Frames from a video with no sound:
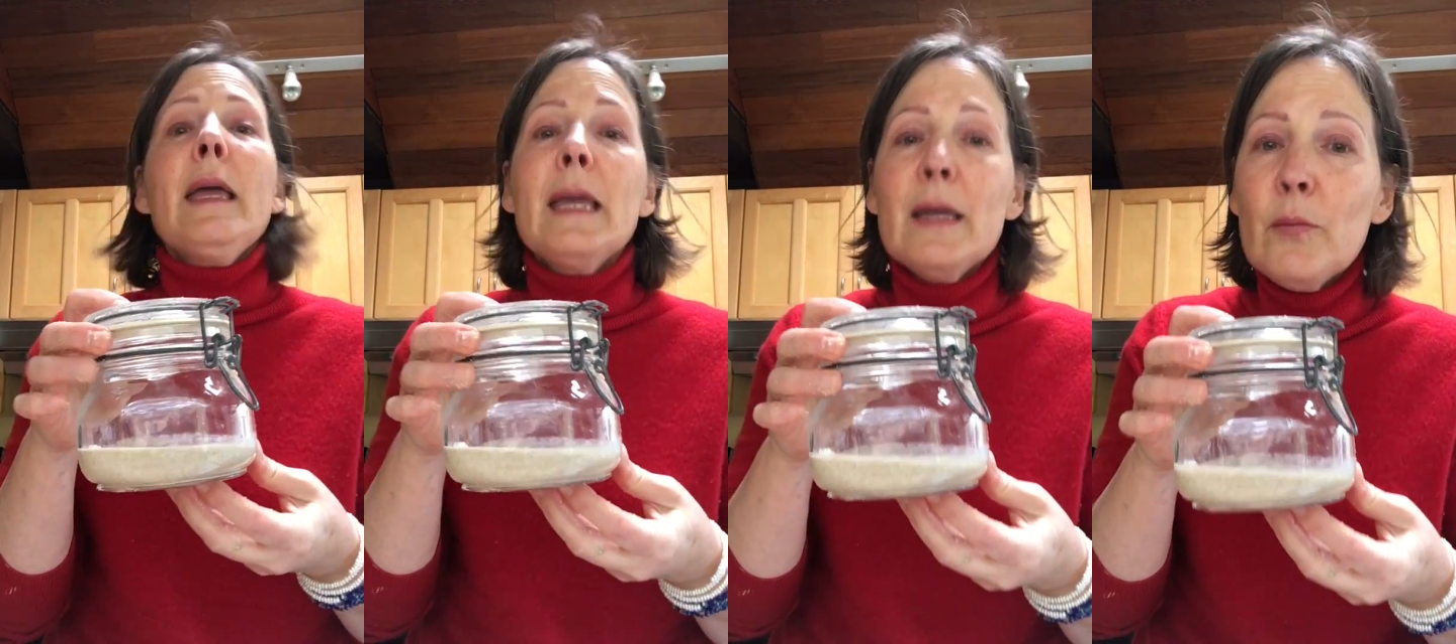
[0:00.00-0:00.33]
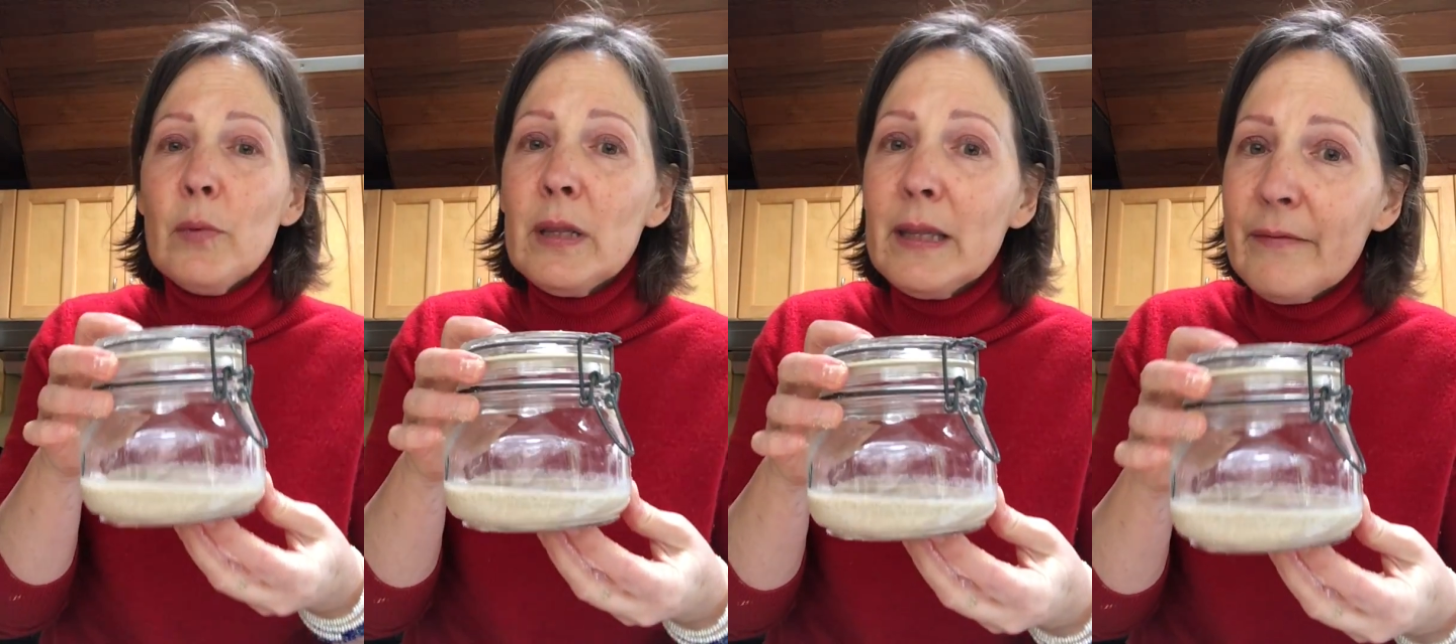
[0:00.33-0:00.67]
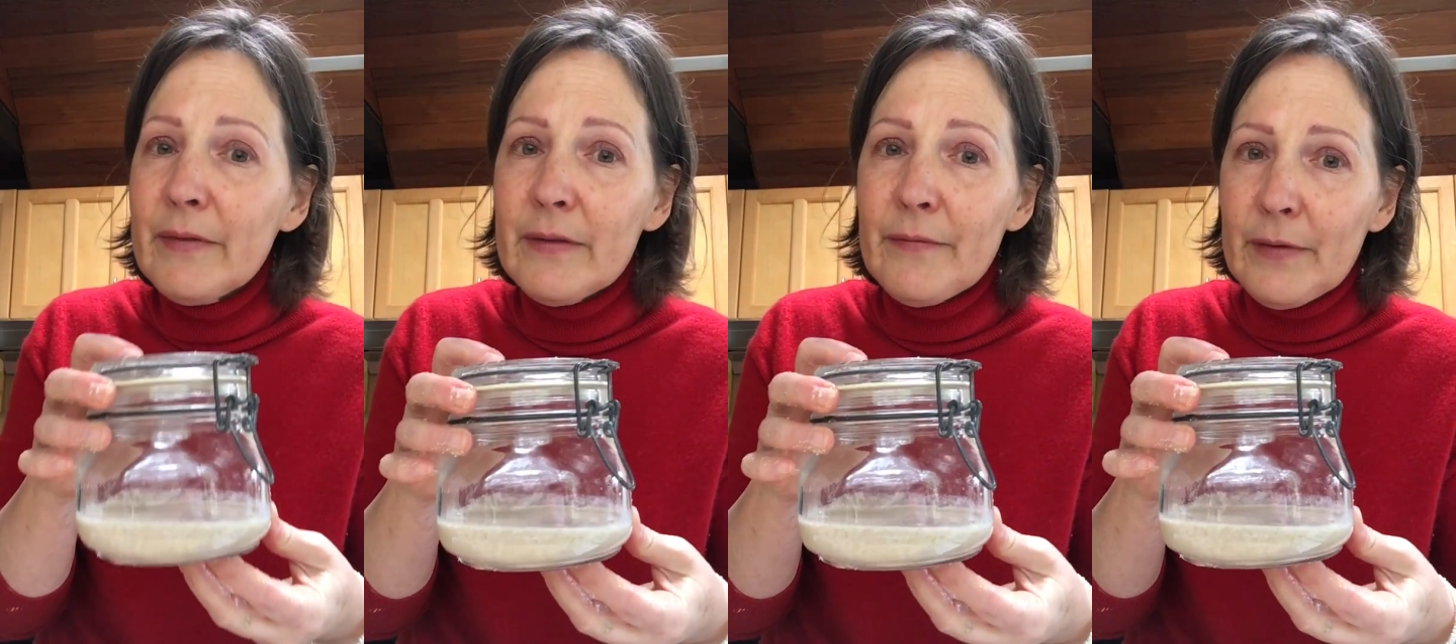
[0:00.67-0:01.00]
It will live
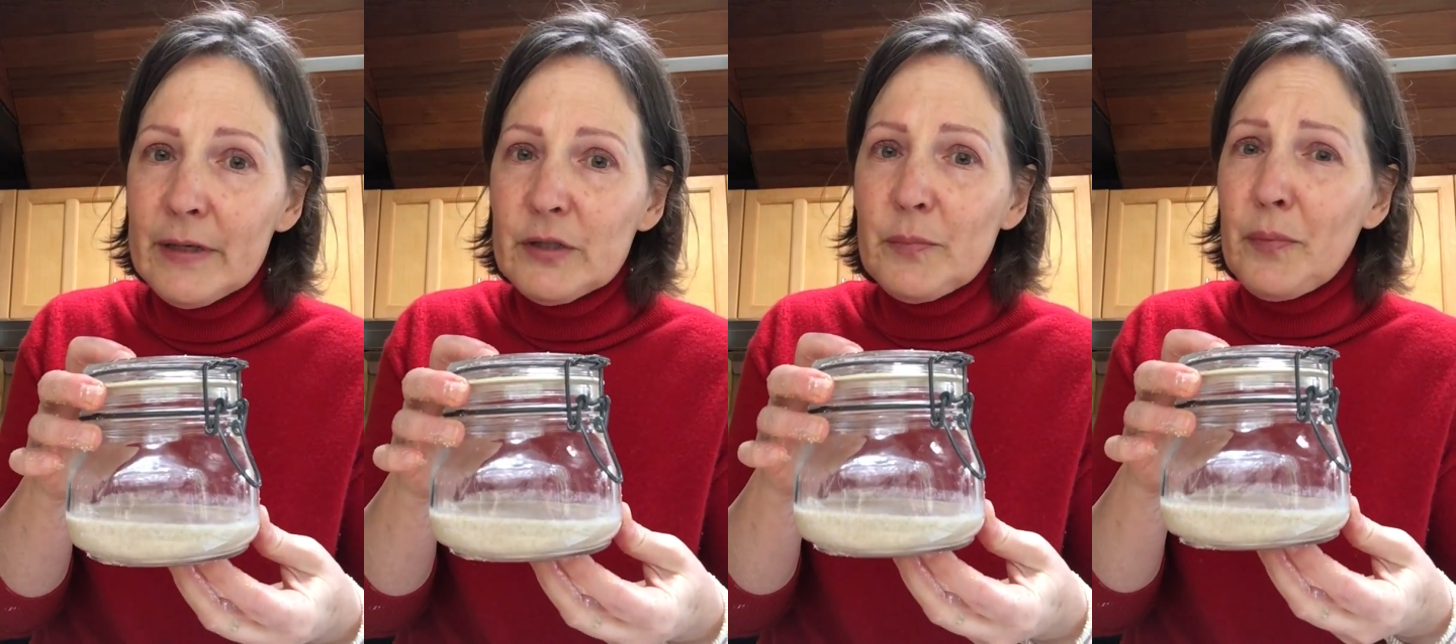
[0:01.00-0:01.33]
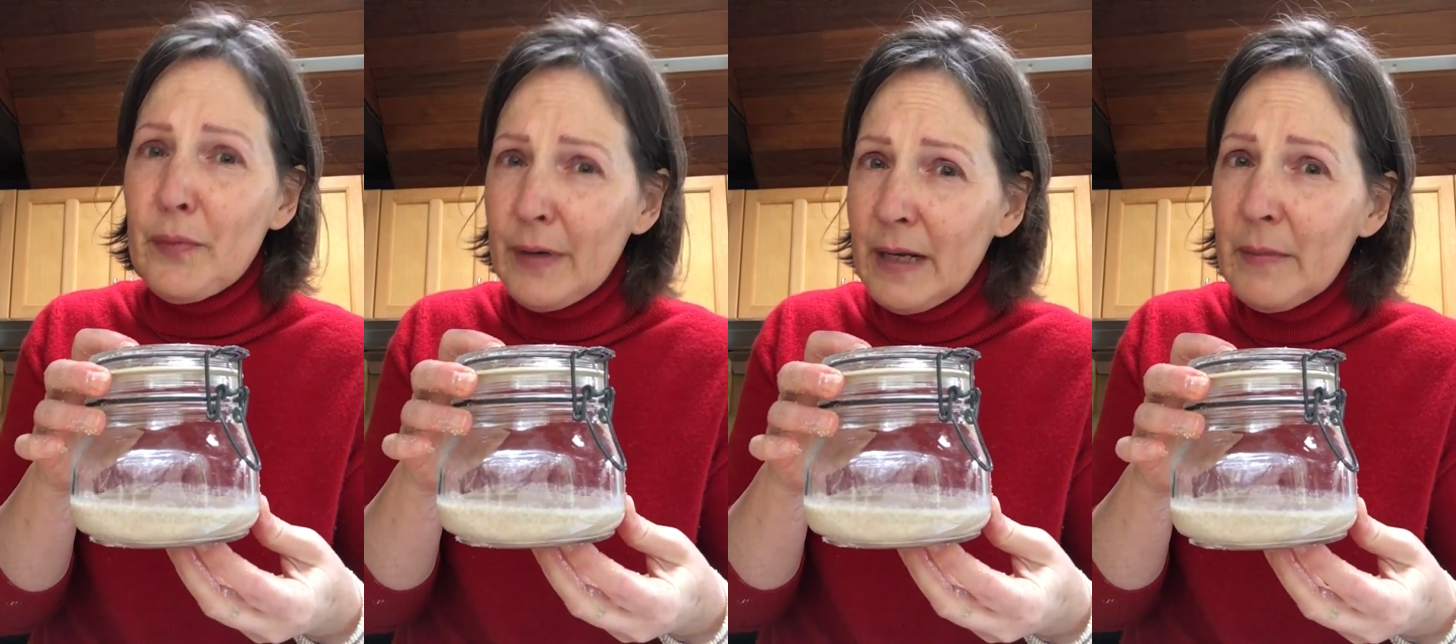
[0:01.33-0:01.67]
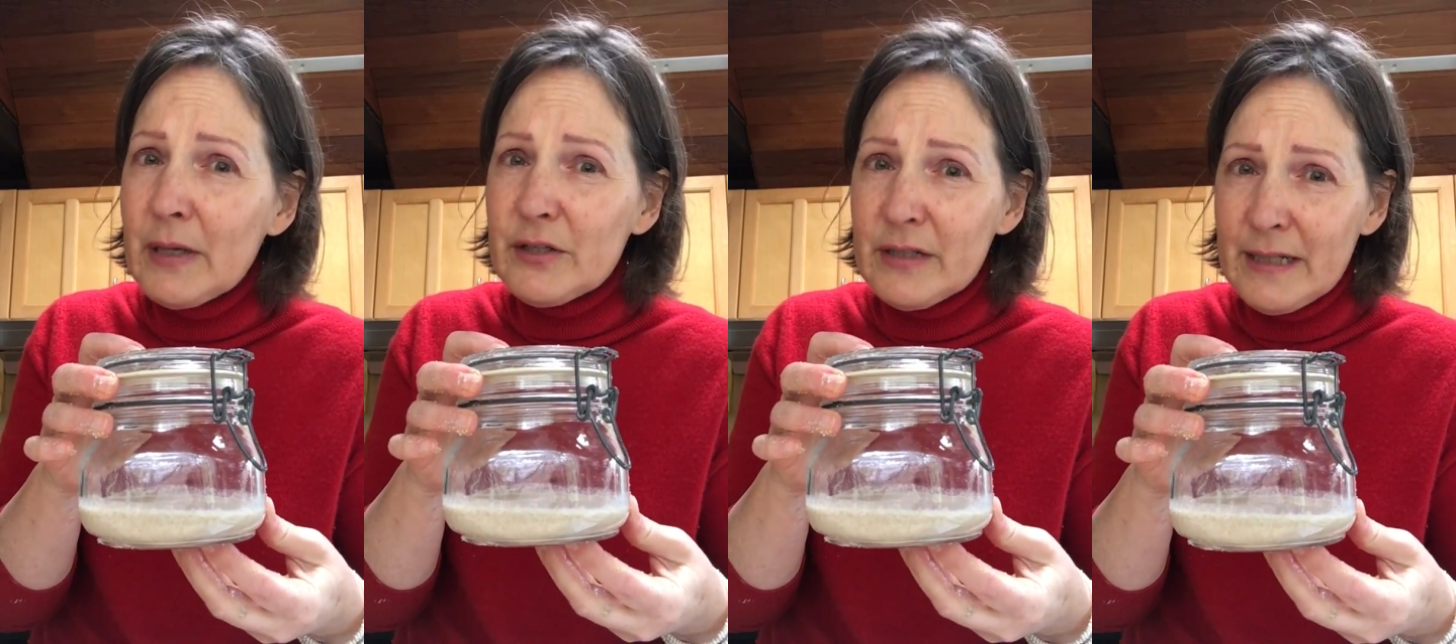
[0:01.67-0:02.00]
in the fridge pretty
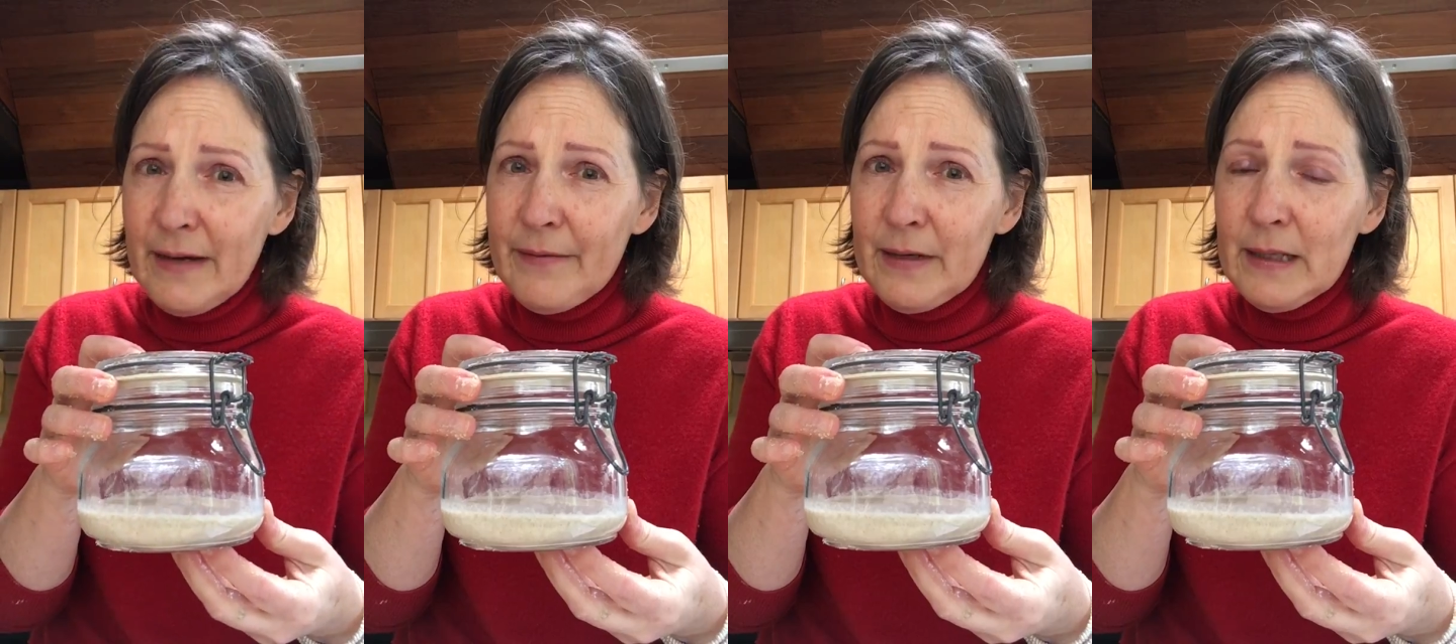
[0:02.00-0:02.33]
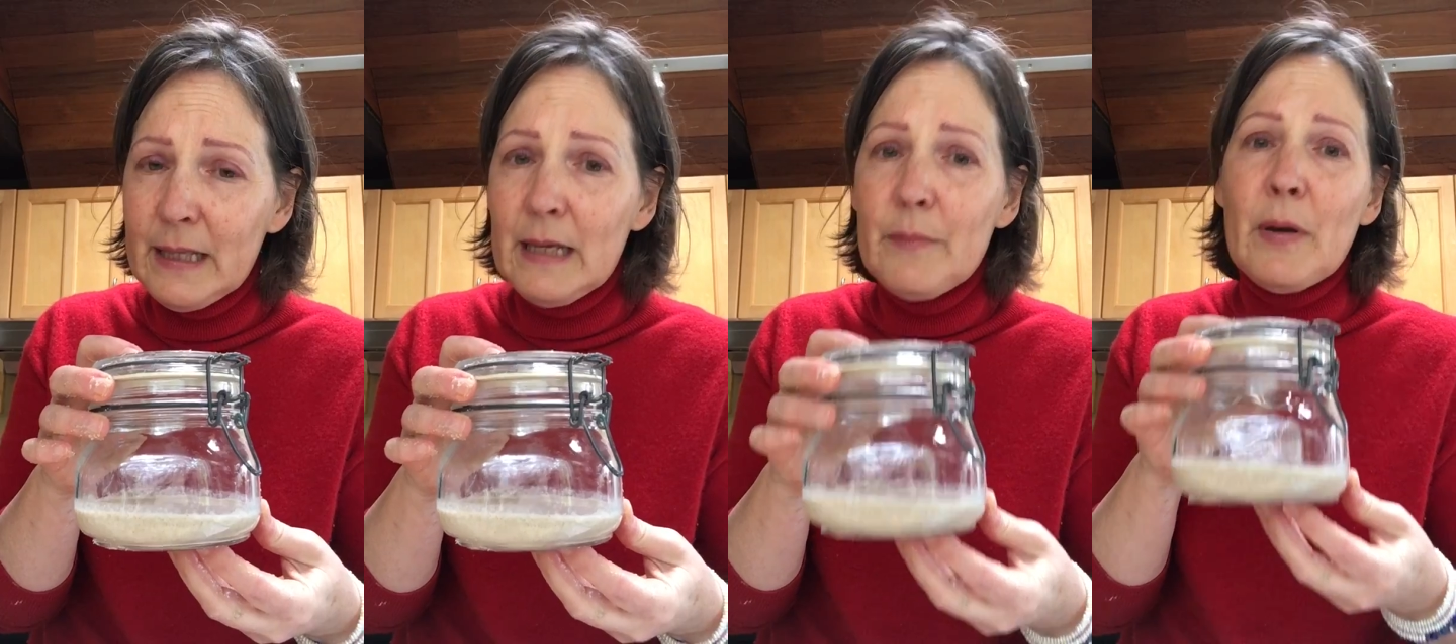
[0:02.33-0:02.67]
much indefinitely,